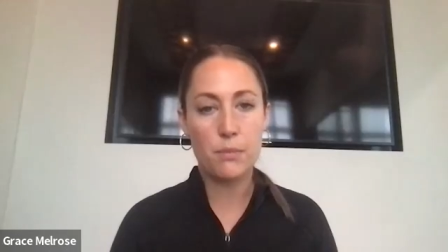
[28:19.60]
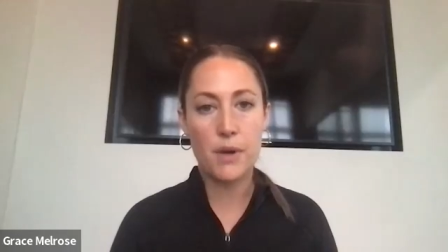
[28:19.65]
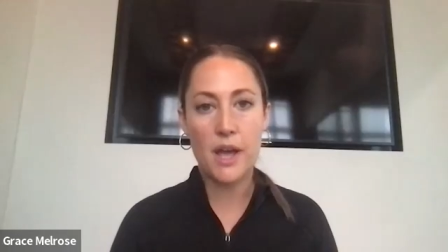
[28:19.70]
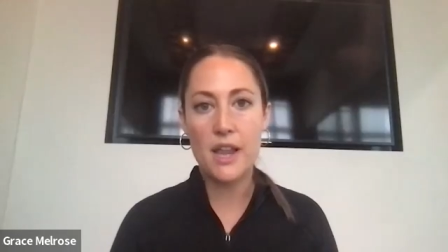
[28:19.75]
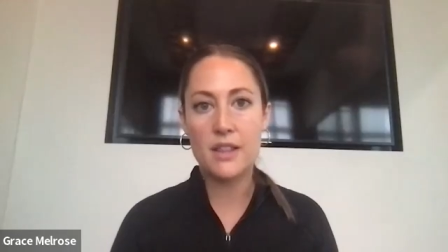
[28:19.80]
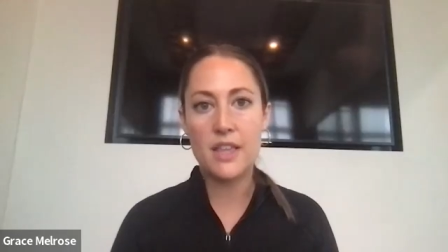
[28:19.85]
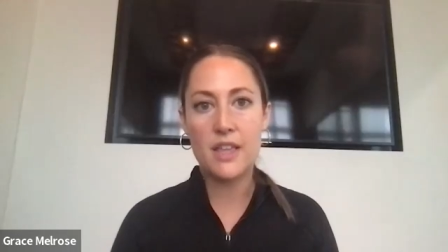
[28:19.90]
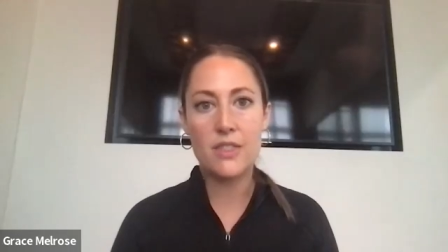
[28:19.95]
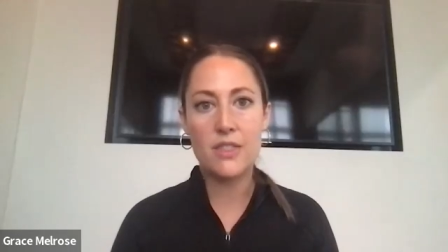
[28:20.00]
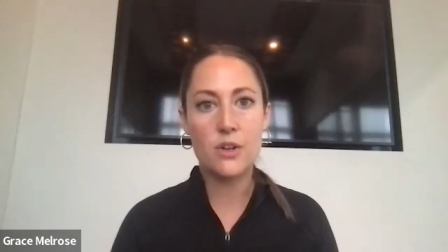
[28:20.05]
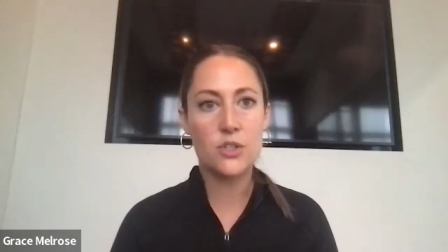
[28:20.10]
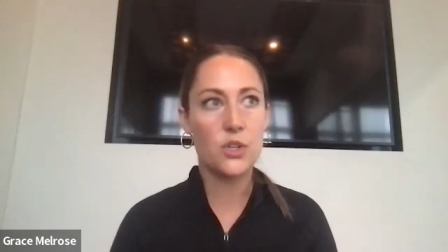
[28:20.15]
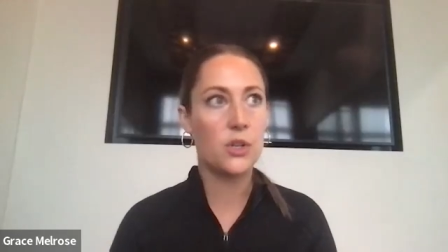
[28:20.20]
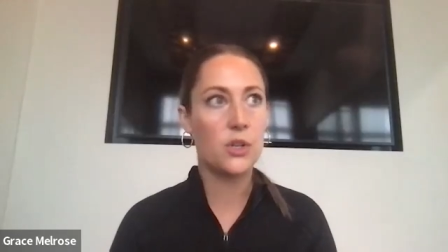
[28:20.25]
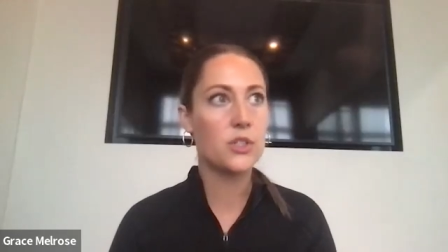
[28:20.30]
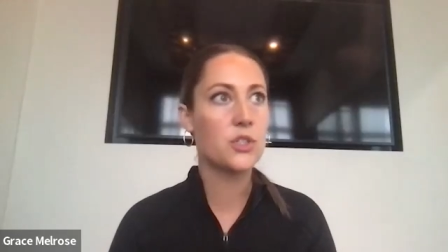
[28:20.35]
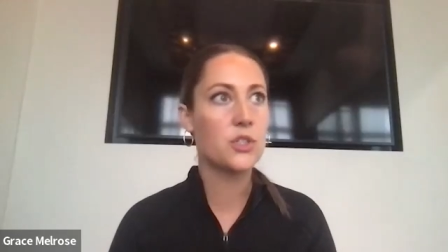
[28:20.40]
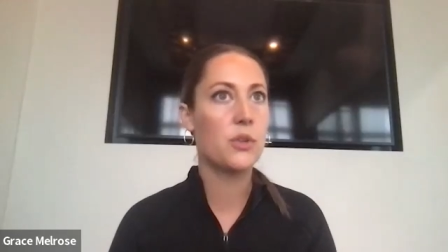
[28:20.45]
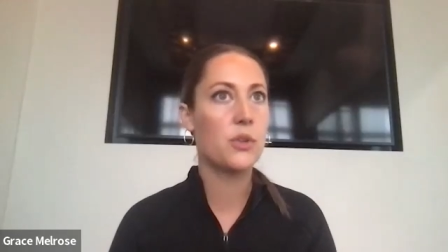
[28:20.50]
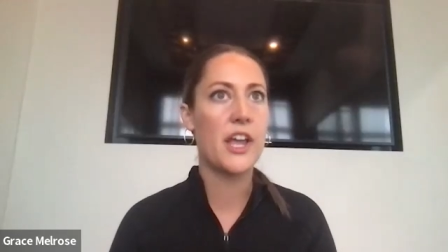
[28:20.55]
But mm-hmm. then there's
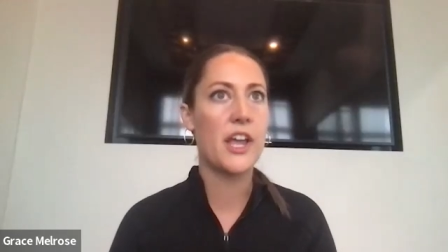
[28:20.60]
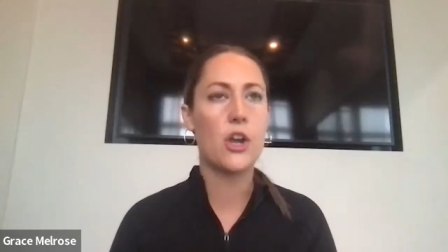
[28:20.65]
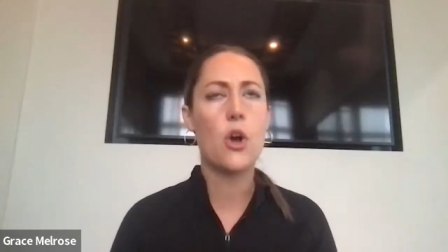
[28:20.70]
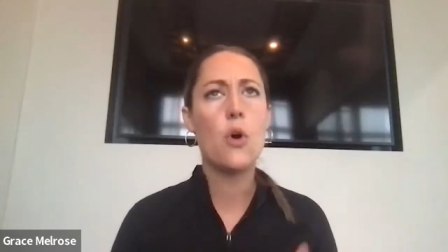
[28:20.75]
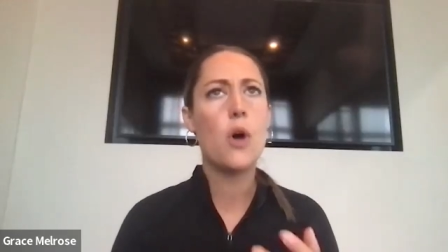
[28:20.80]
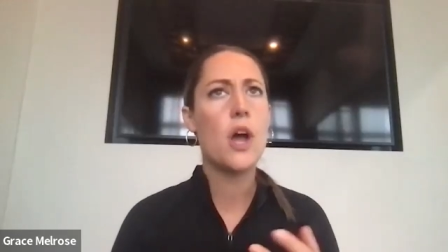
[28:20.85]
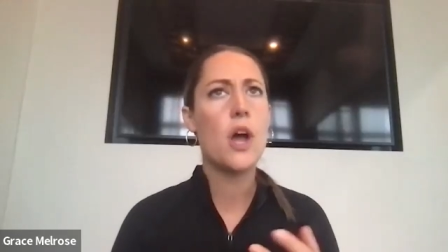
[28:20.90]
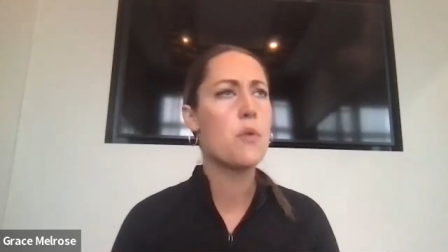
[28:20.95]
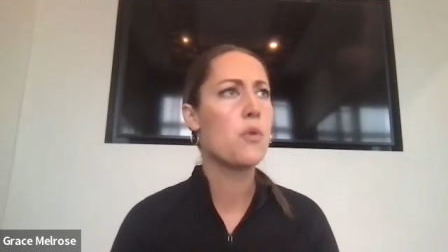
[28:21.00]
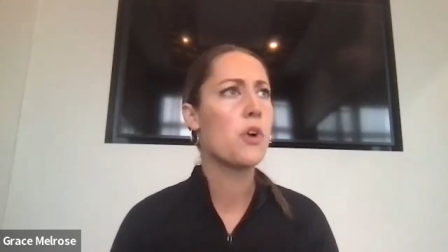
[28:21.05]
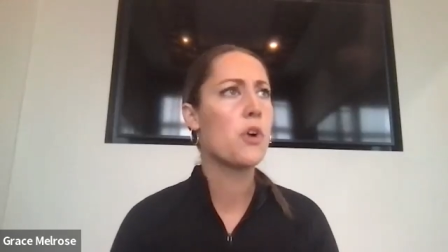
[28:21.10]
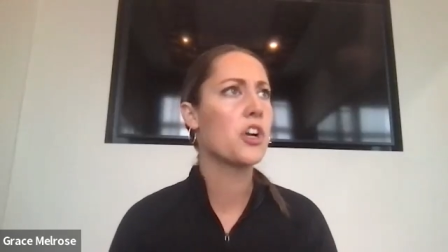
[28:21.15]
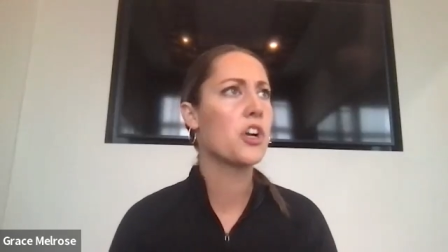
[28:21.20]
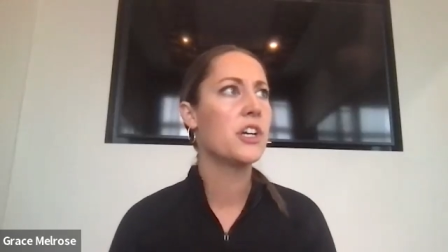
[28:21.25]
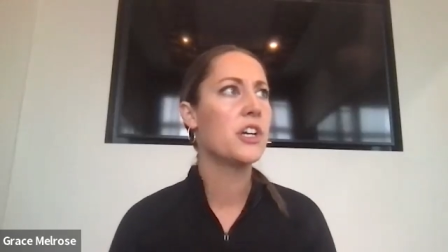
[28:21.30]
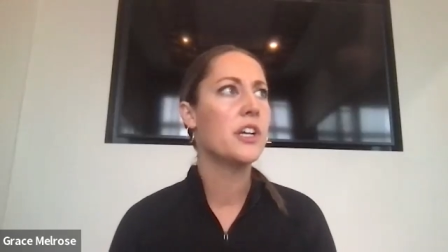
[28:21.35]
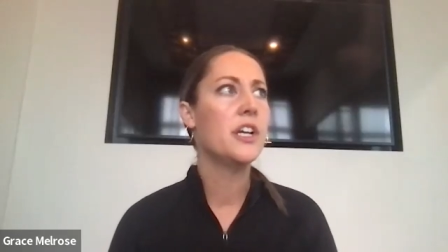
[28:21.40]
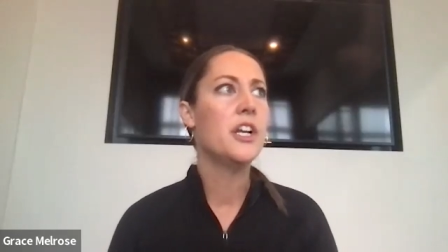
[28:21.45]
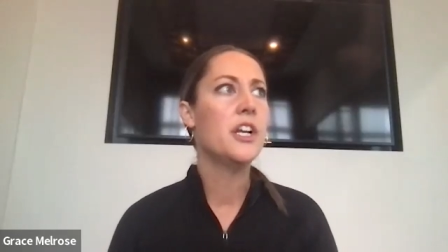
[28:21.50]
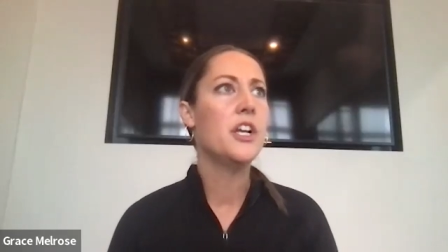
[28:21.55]
also like, oh, I work,
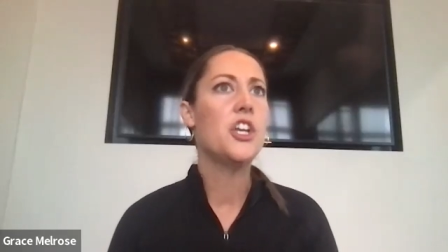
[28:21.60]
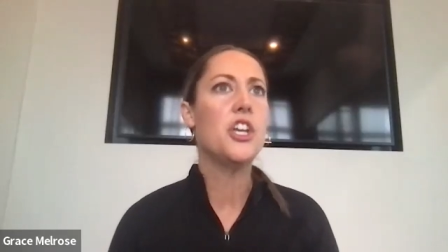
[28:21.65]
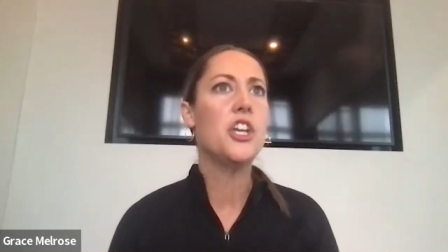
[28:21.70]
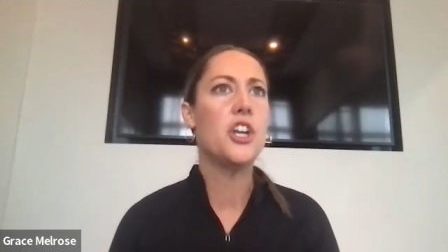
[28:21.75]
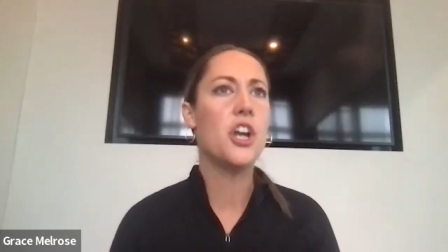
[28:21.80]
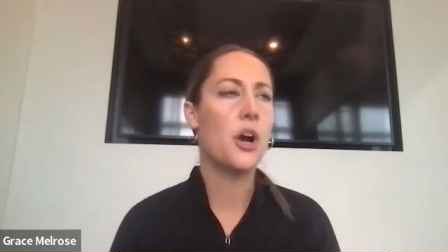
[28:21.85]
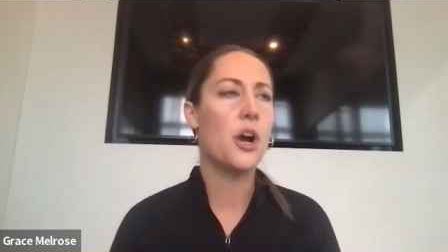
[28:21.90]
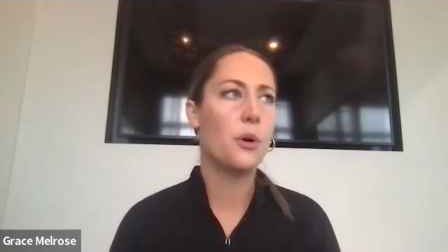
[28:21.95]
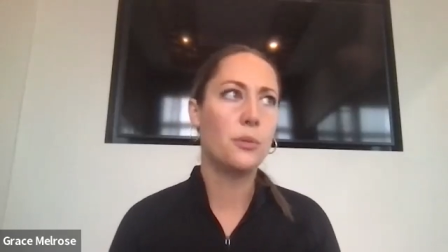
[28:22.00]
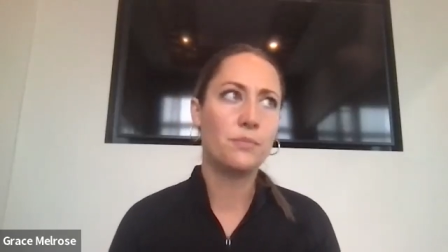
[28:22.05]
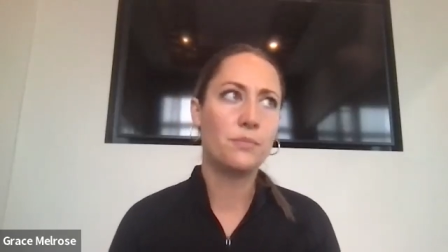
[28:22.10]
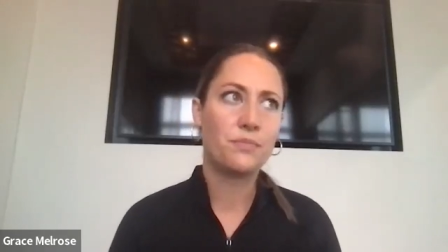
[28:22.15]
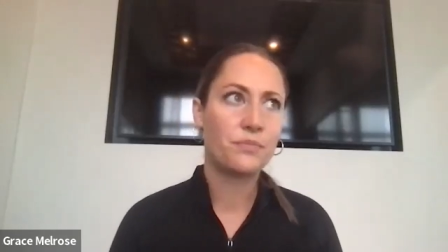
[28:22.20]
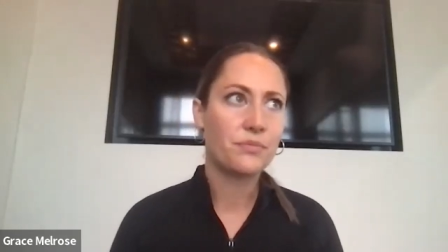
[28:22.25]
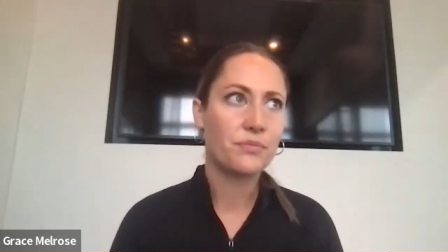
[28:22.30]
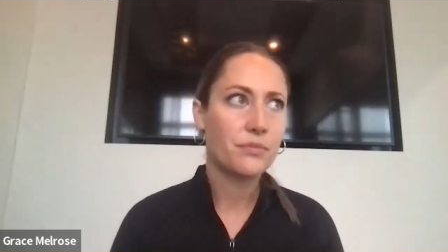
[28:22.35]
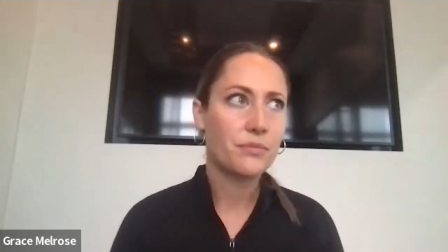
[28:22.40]
you know,